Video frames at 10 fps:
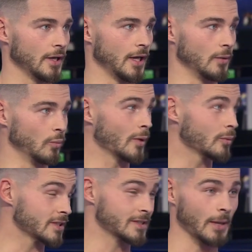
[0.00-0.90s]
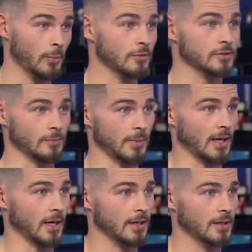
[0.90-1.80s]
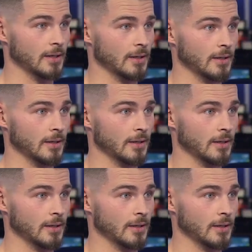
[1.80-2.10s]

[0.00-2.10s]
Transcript: And when we step onto the park,